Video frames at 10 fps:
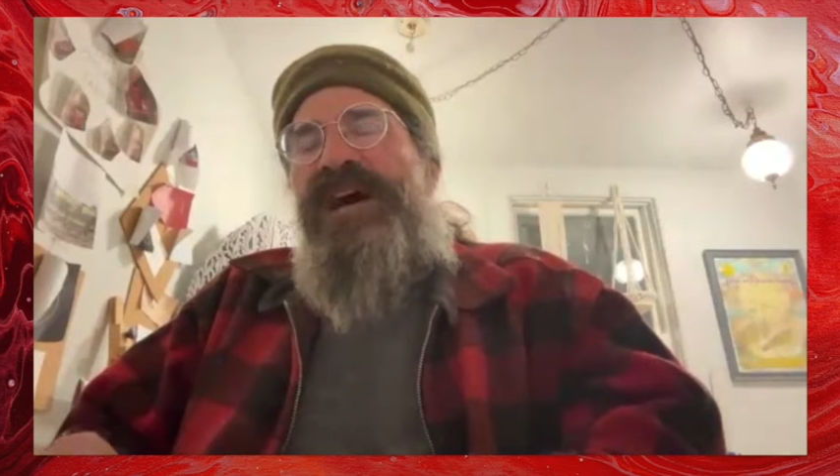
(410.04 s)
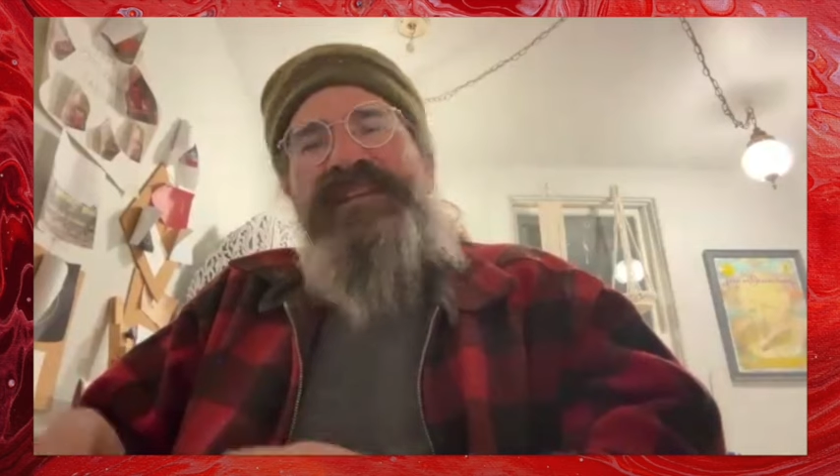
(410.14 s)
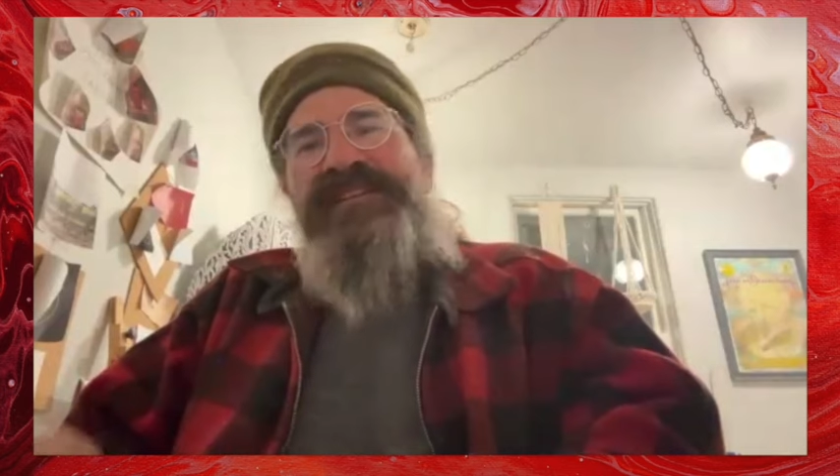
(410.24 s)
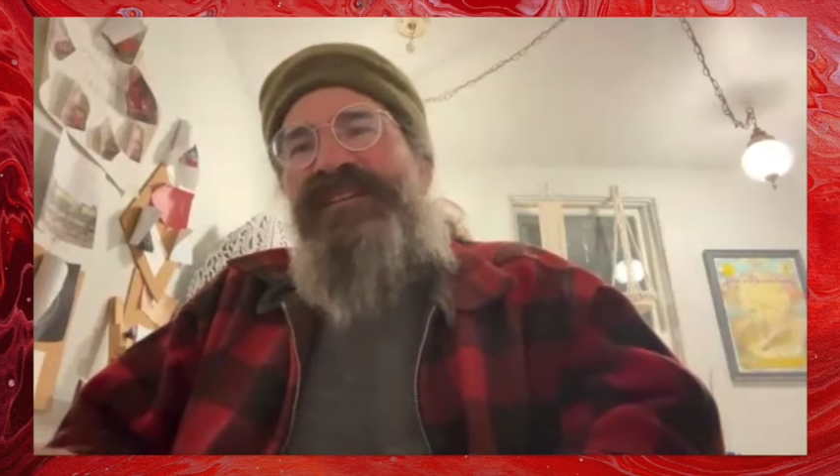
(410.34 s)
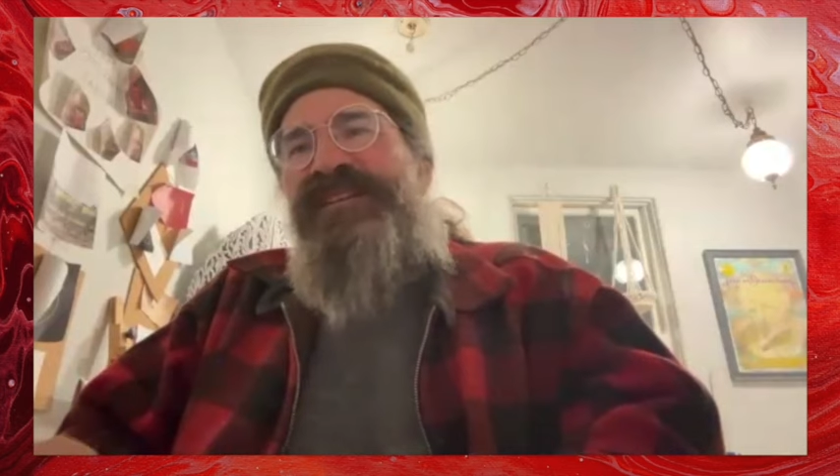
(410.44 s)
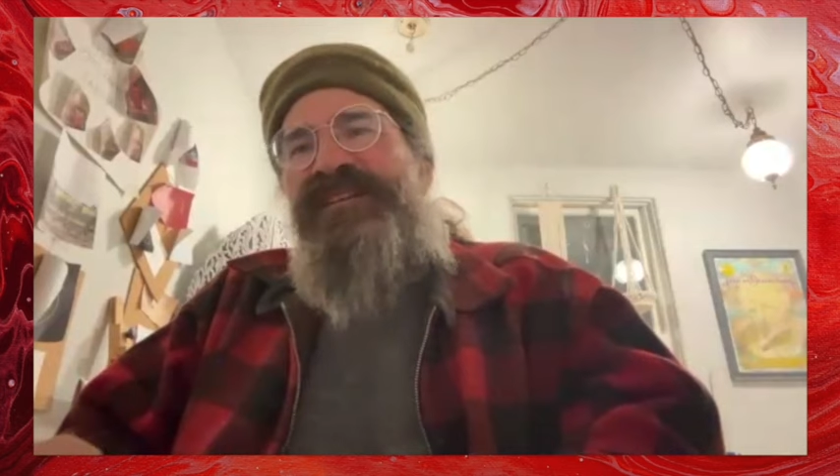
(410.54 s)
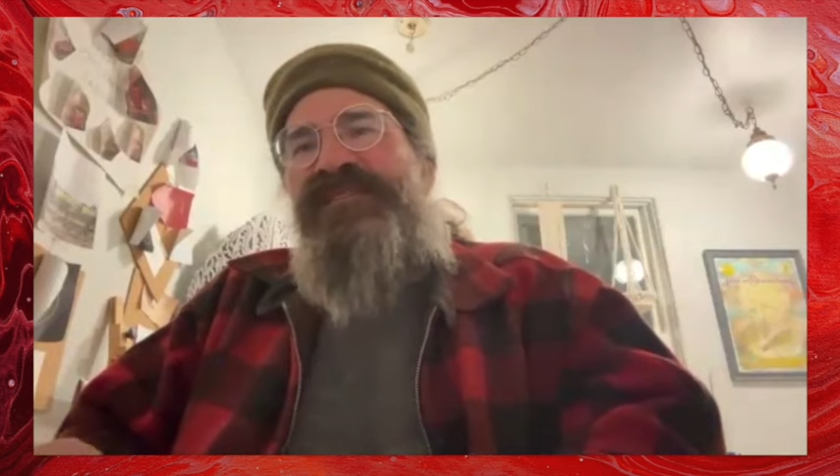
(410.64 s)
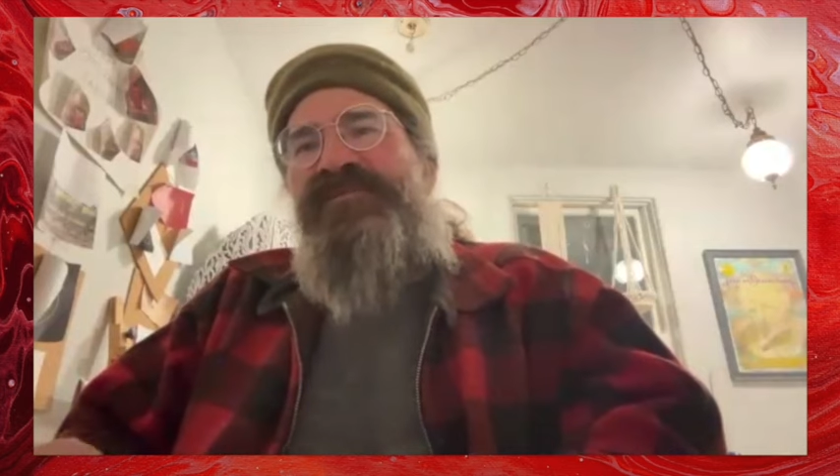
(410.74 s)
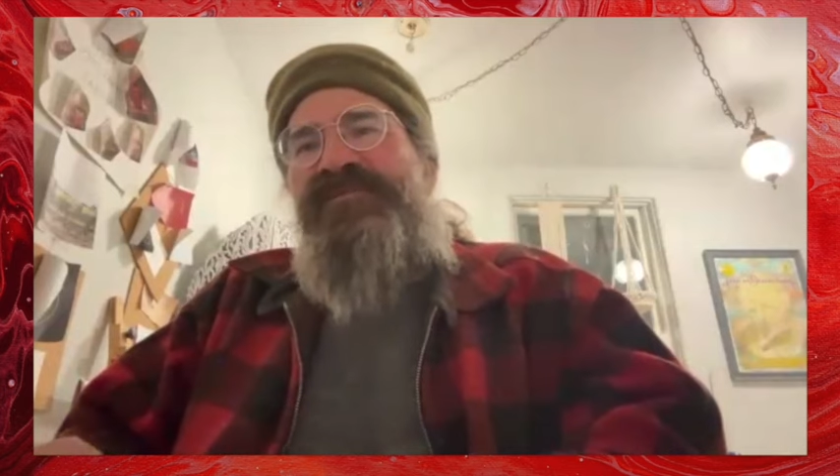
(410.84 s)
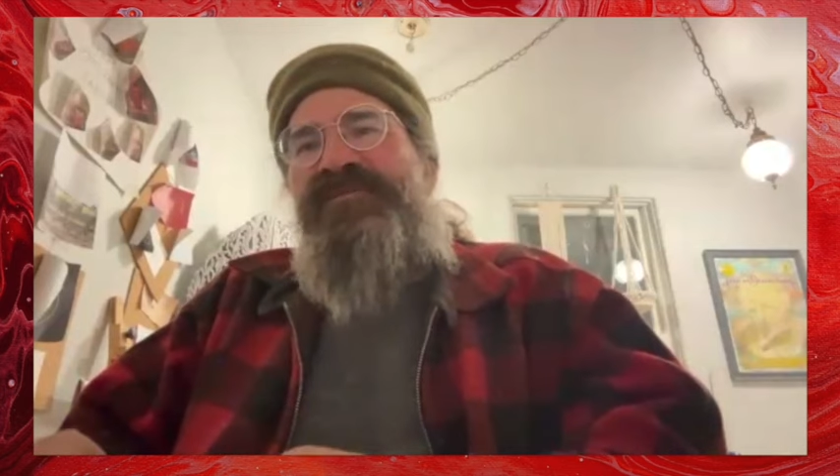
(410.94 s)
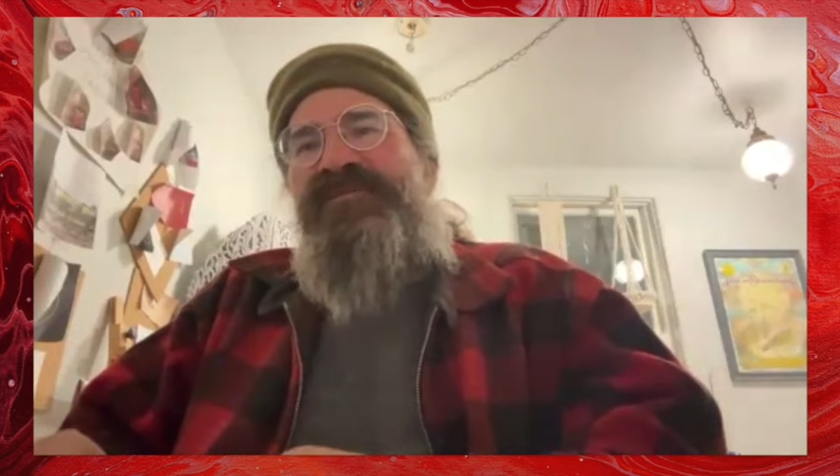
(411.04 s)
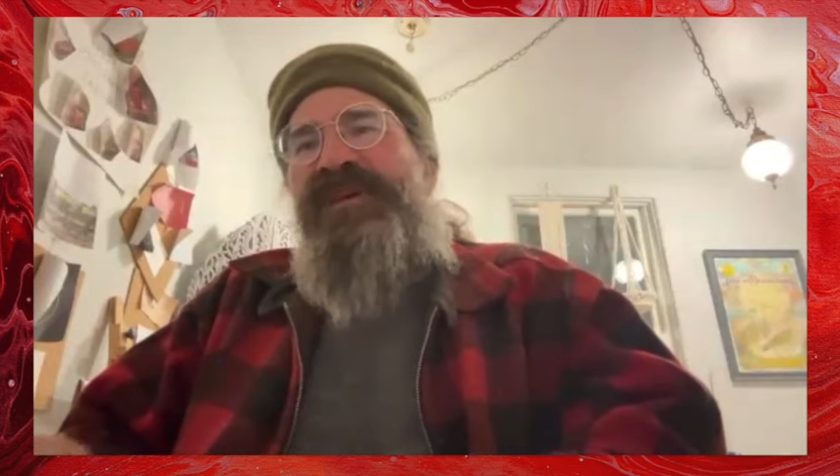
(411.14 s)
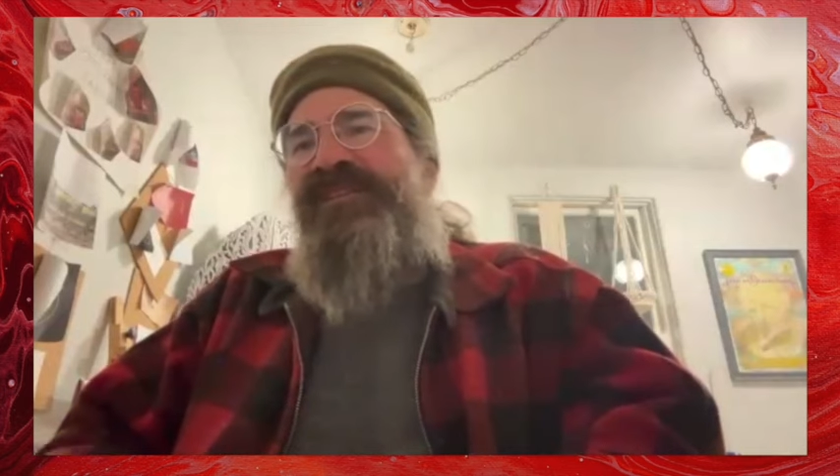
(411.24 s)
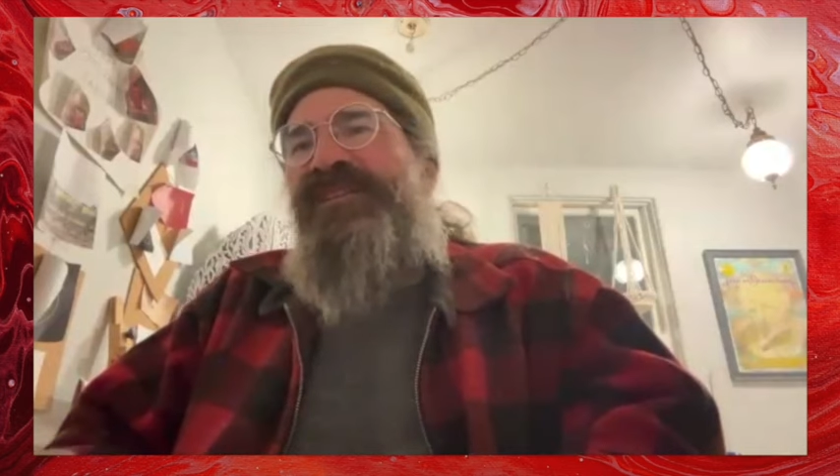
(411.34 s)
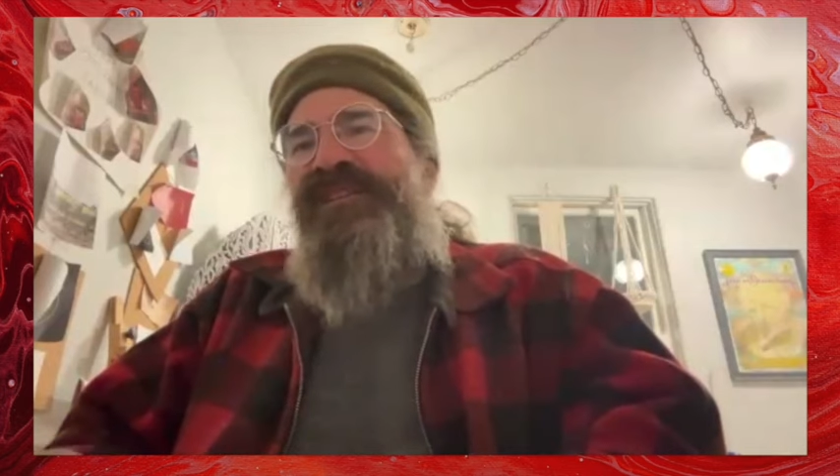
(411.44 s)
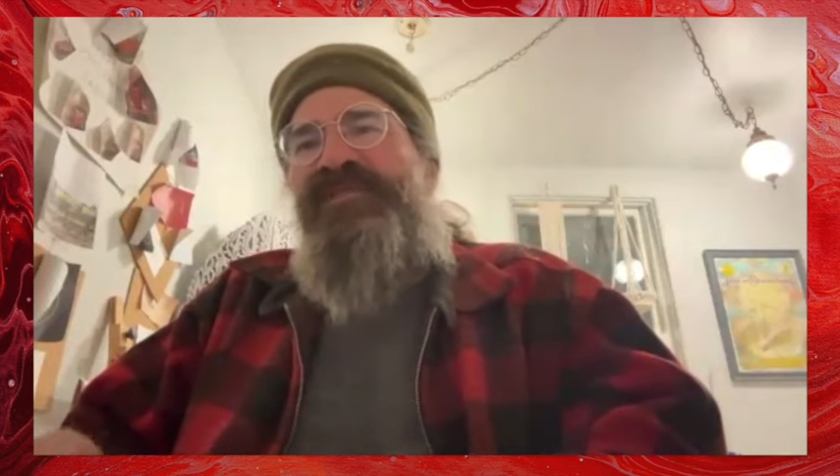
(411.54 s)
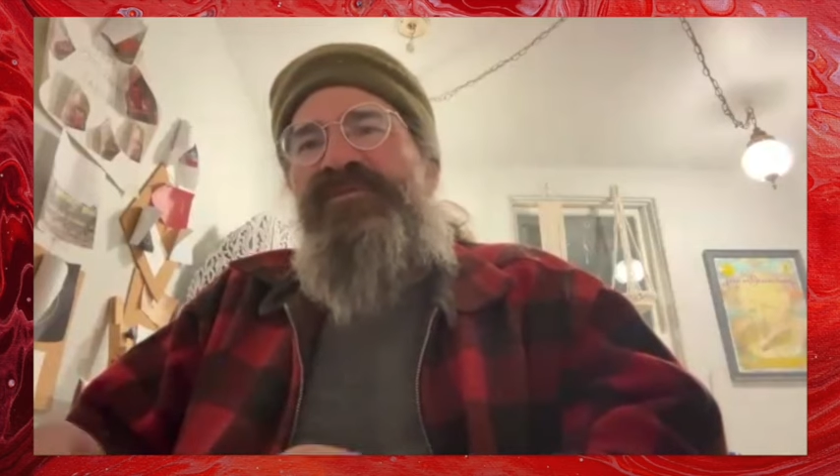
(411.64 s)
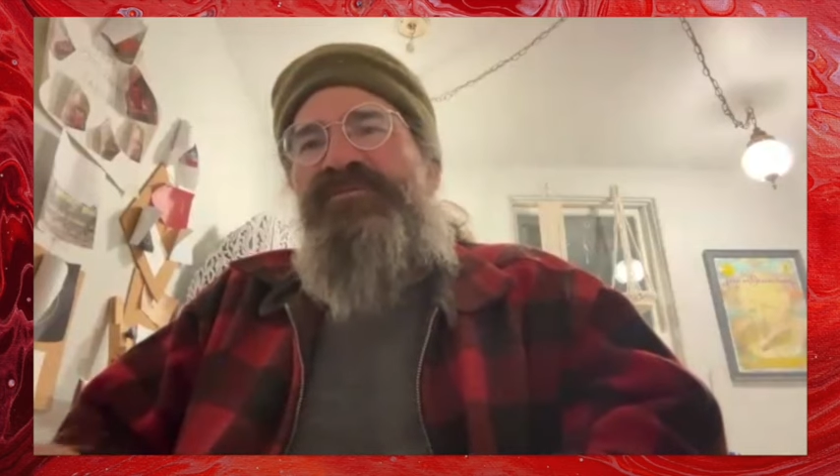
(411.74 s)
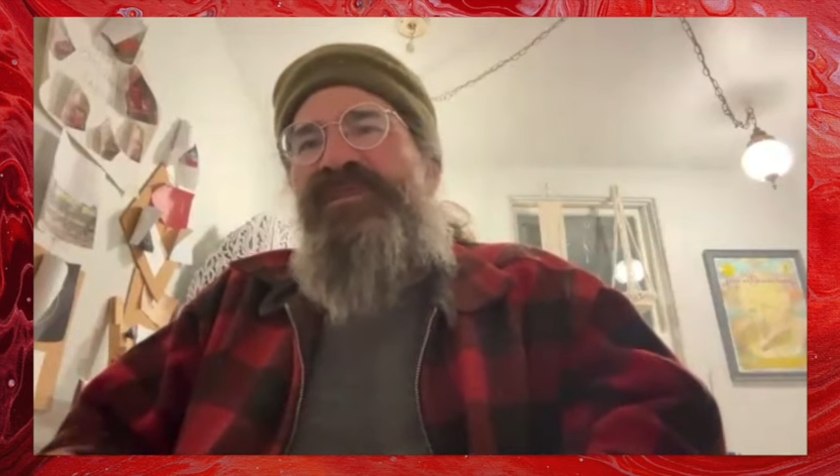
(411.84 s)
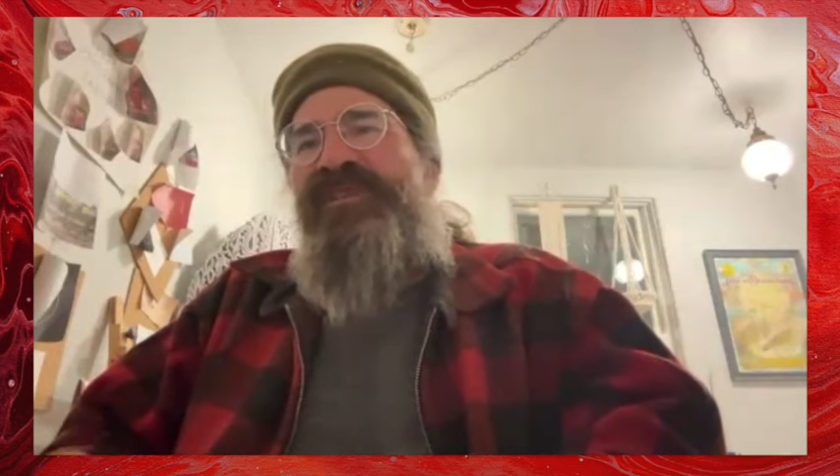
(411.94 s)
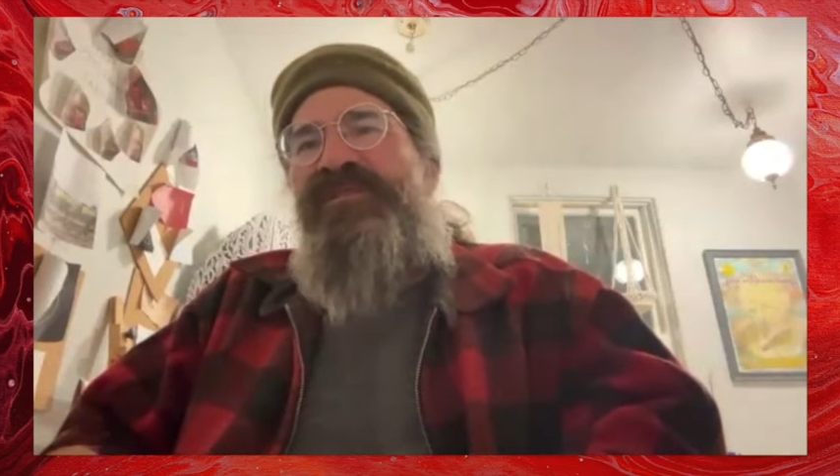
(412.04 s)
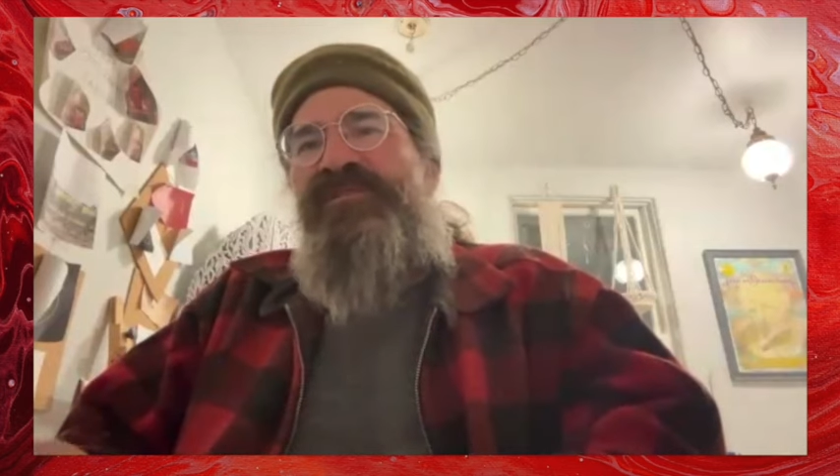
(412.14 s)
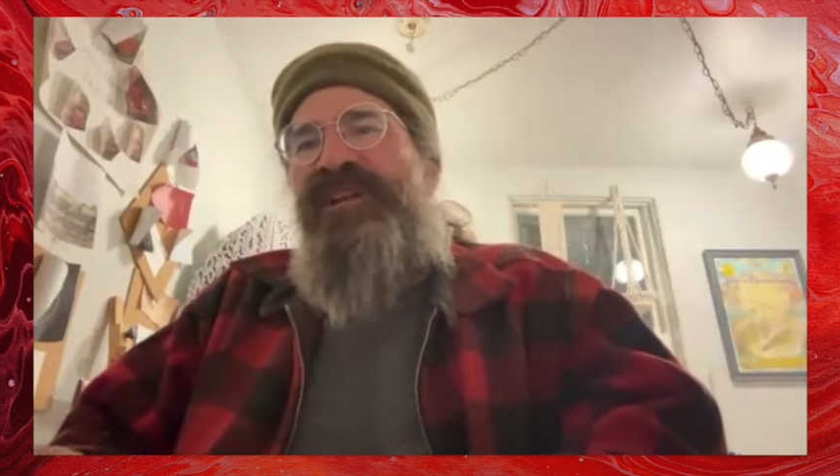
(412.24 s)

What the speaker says: idea or melody or rhythm,